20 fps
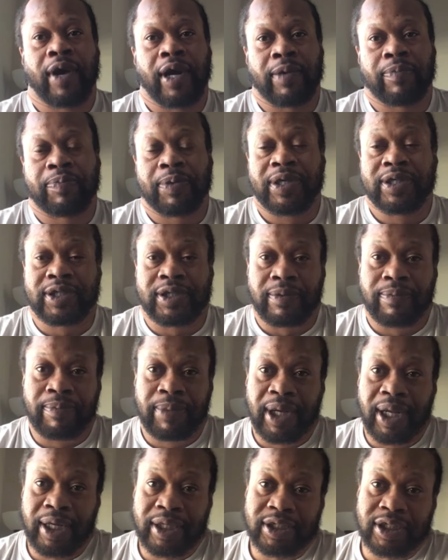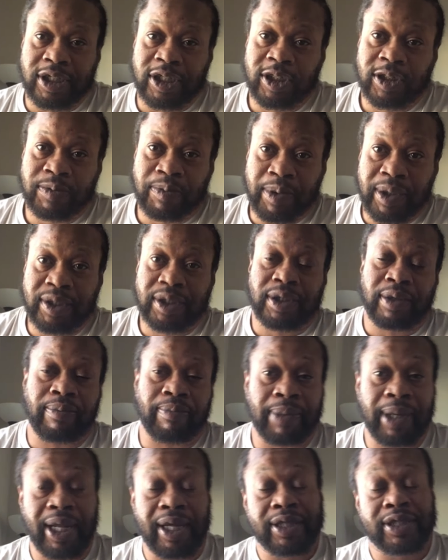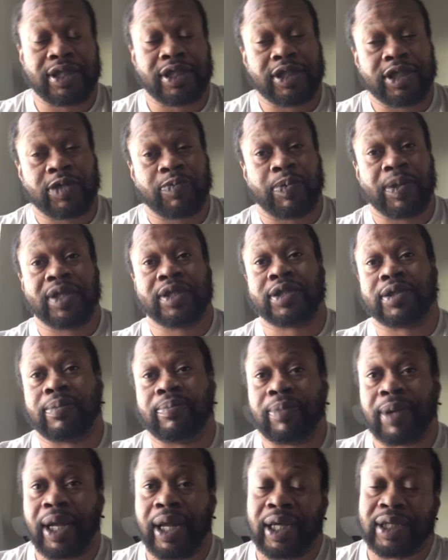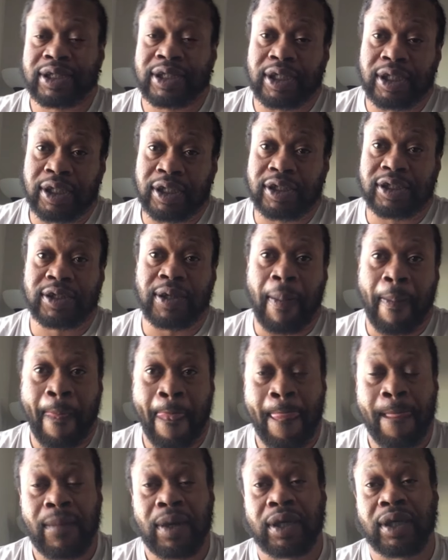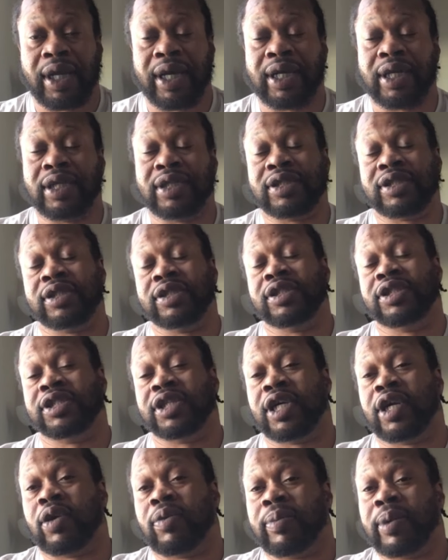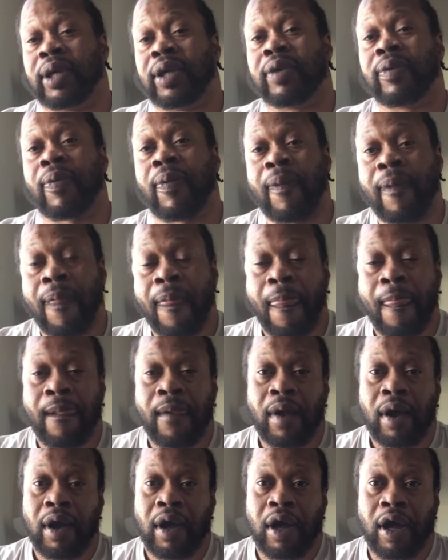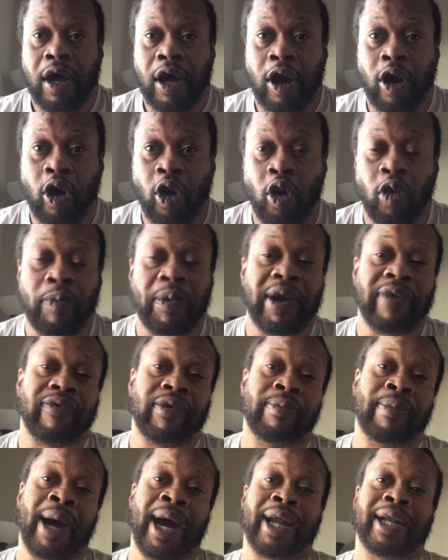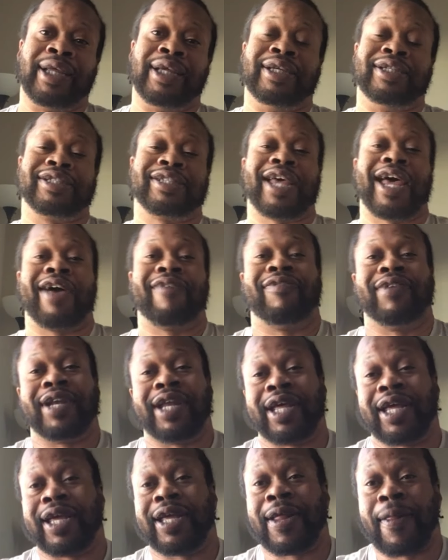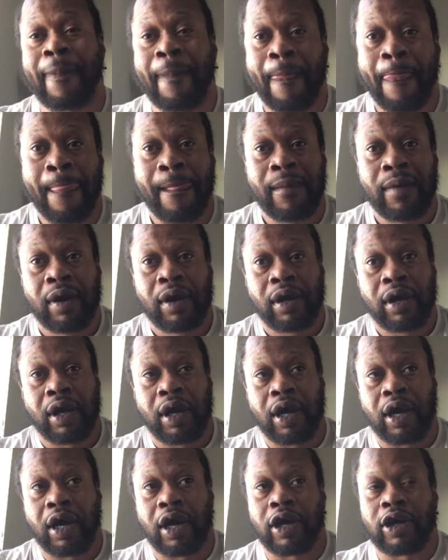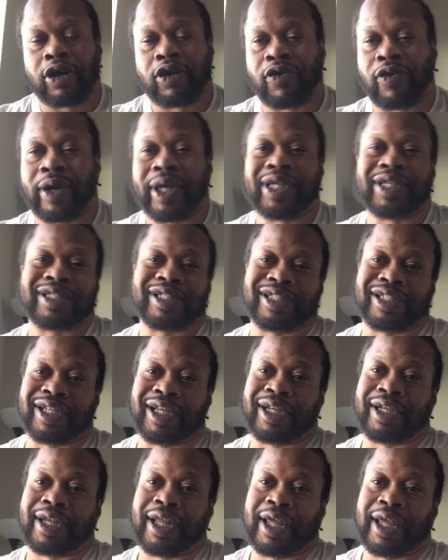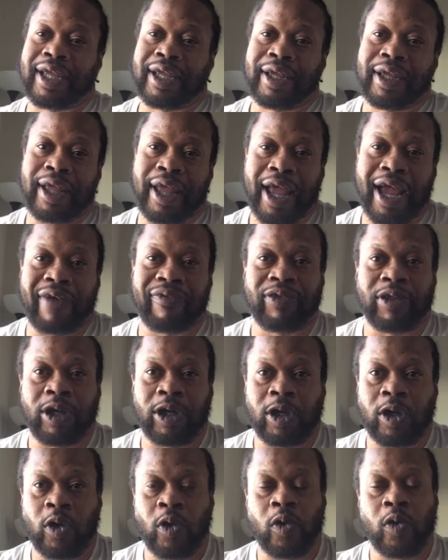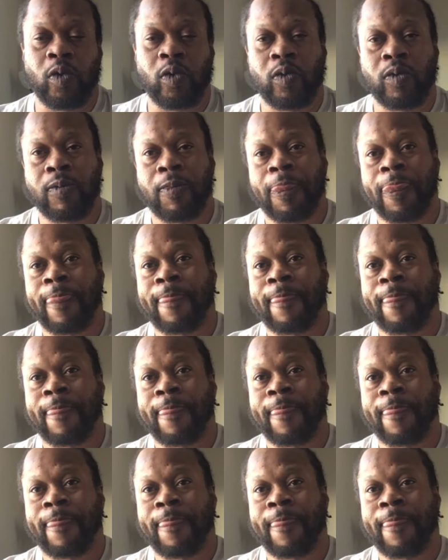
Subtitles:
Peace and blessings, peace and blessings, peace and blessings, ladies and gentlemen. I hope everybody is having a great Sunday afternoon.